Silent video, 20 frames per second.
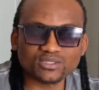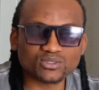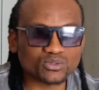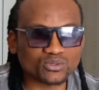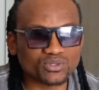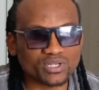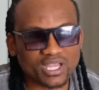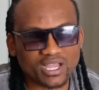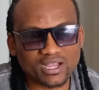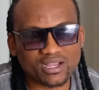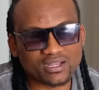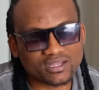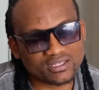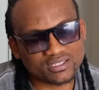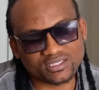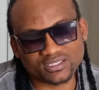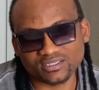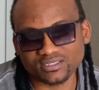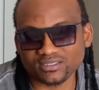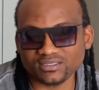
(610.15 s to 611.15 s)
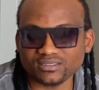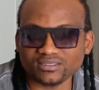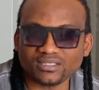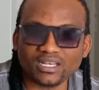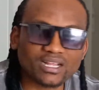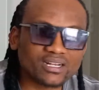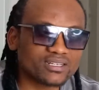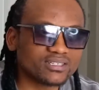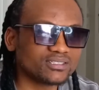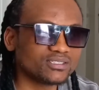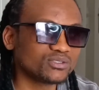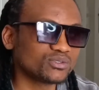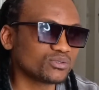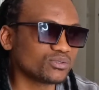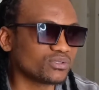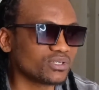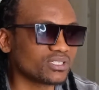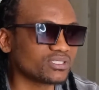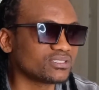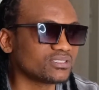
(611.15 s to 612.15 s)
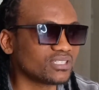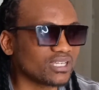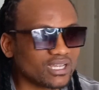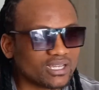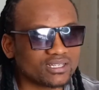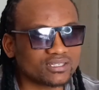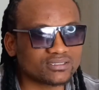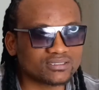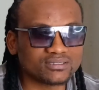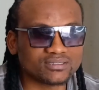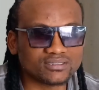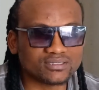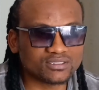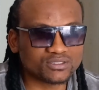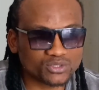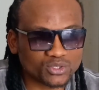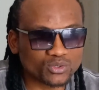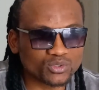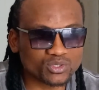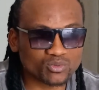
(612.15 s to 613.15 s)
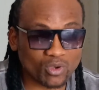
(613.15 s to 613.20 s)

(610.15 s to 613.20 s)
So luckily, Joe, and it shows.